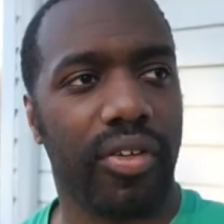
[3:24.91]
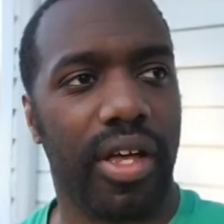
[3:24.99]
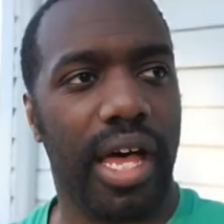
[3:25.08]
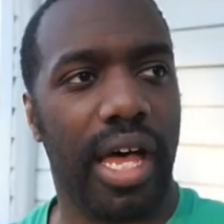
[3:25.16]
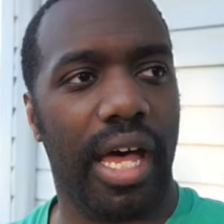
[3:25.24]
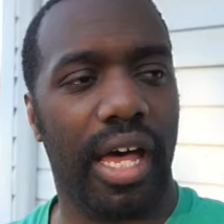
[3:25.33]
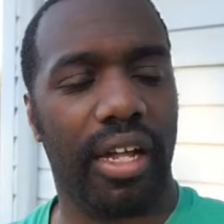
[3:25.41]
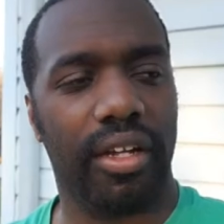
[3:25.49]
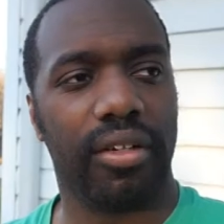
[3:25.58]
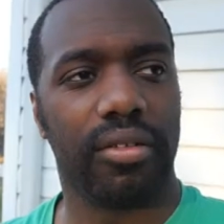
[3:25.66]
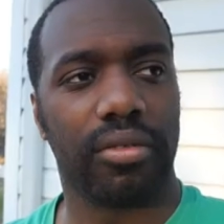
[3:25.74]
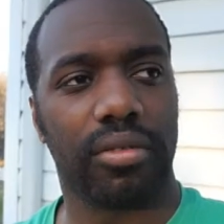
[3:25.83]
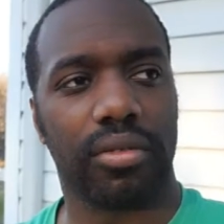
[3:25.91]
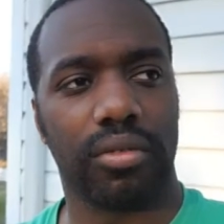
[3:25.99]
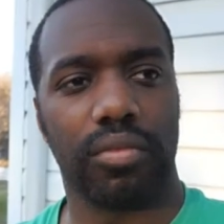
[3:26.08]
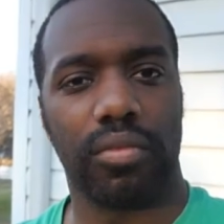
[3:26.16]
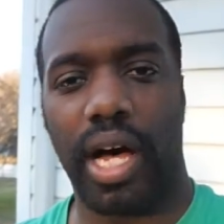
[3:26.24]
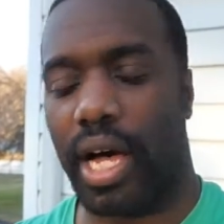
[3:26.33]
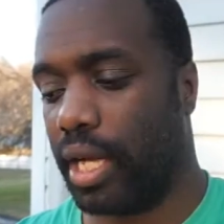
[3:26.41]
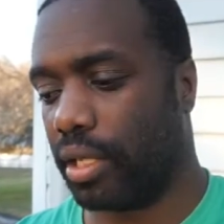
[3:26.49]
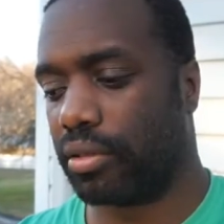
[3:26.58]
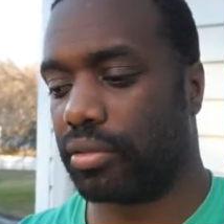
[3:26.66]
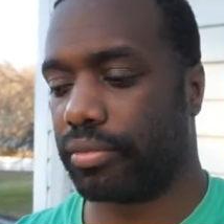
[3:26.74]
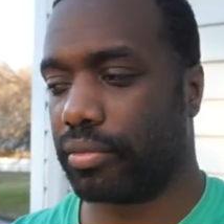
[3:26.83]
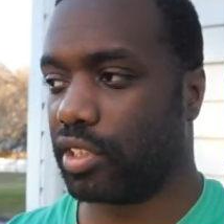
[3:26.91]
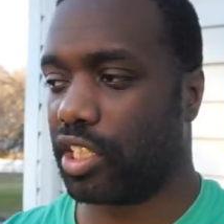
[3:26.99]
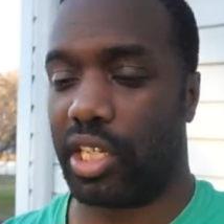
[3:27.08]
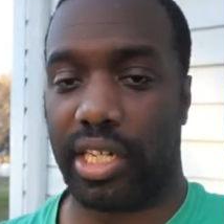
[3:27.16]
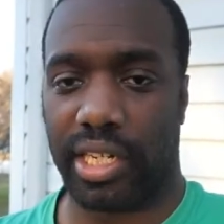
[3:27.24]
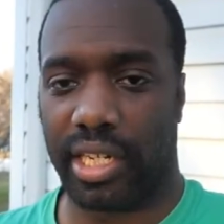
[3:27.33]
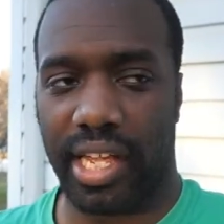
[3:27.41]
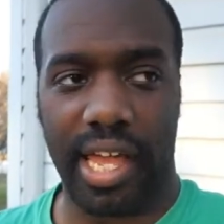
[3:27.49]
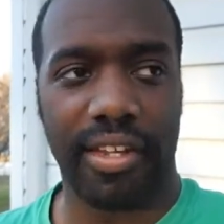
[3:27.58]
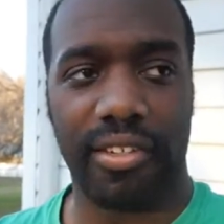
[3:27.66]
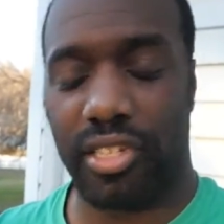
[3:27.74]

and I clean it again.